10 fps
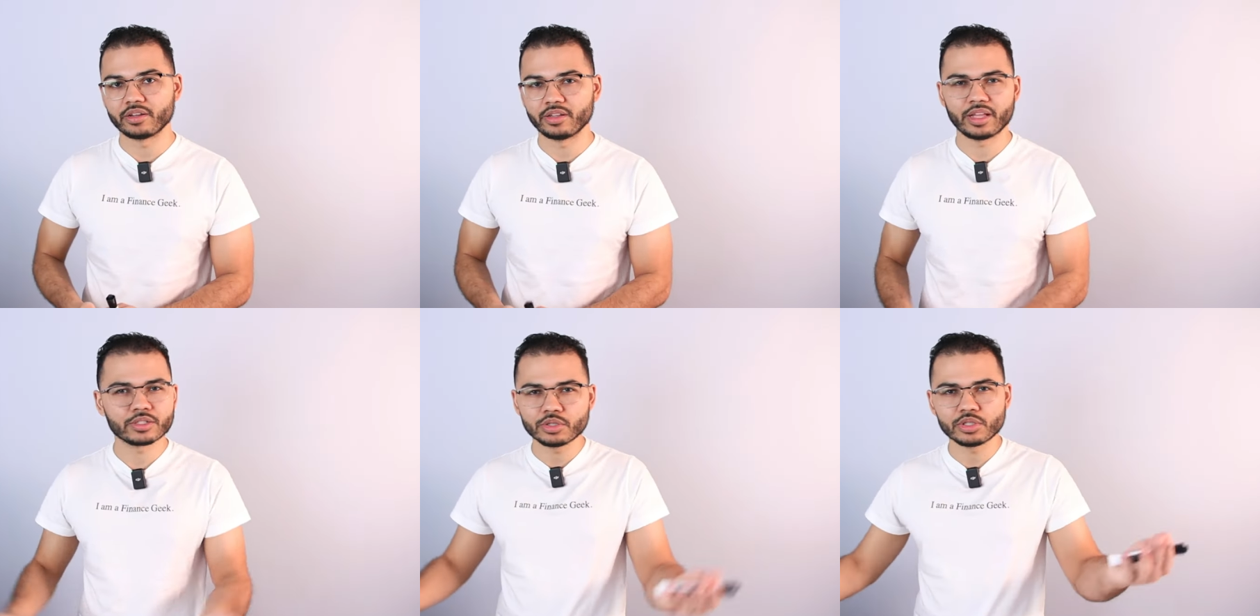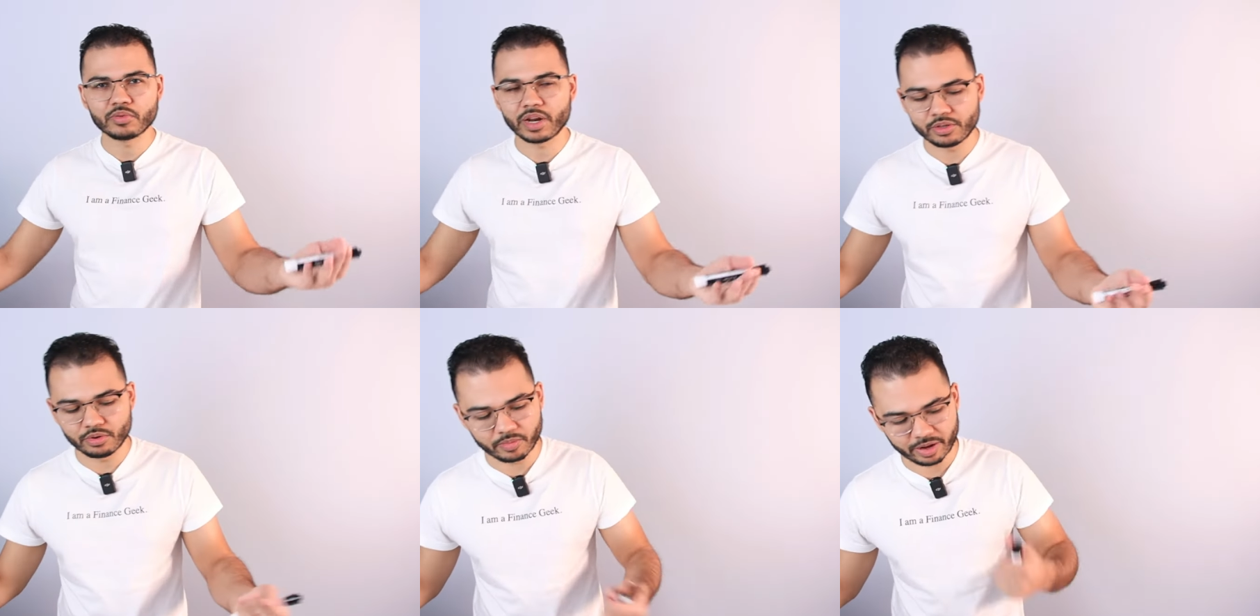And that's usually what I
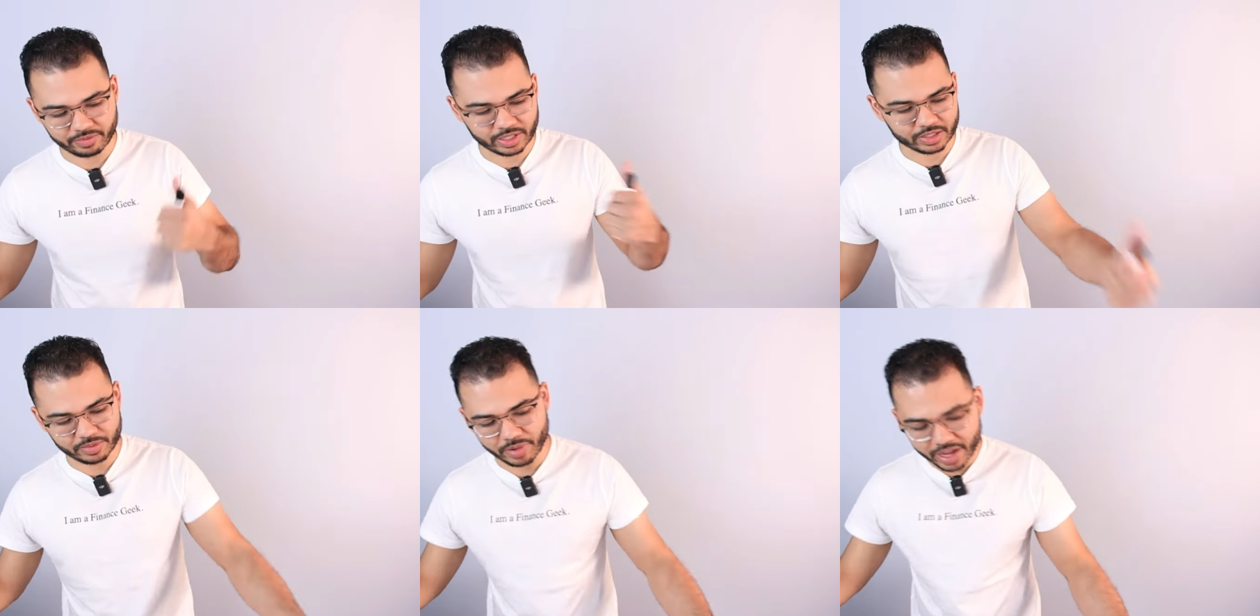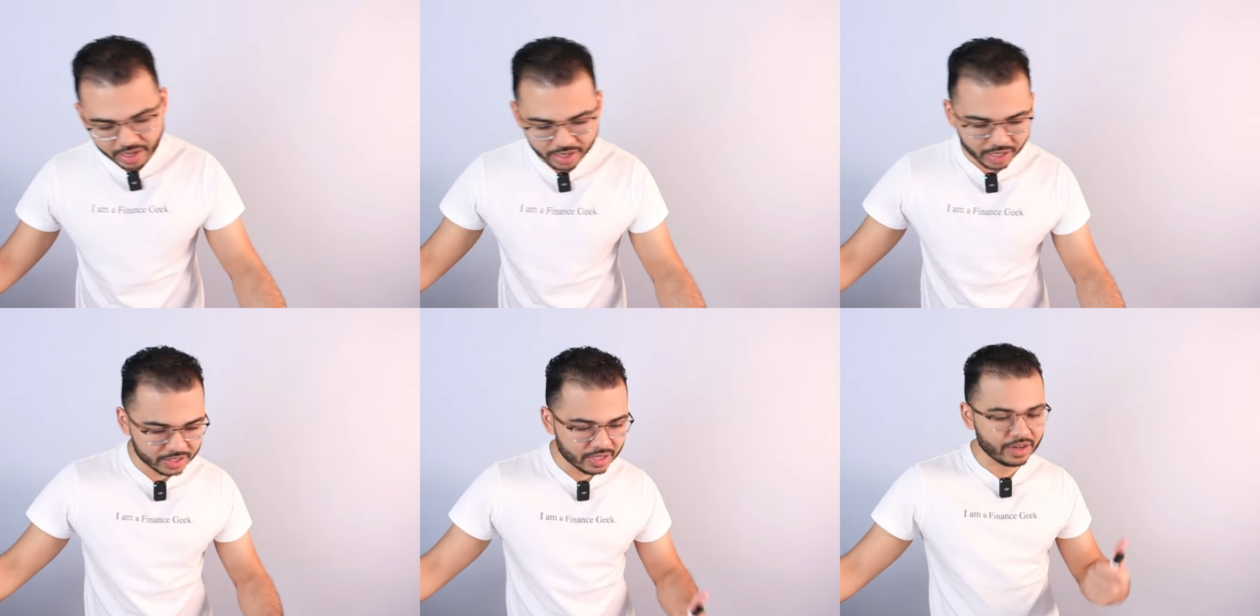do with my velocity banking
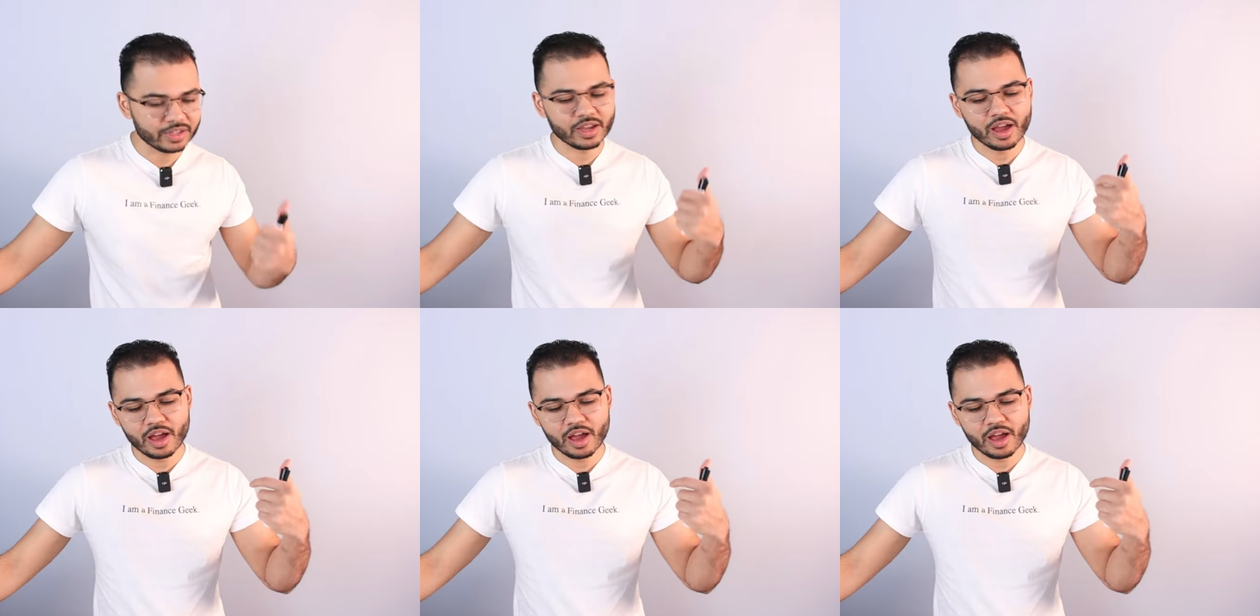case studies,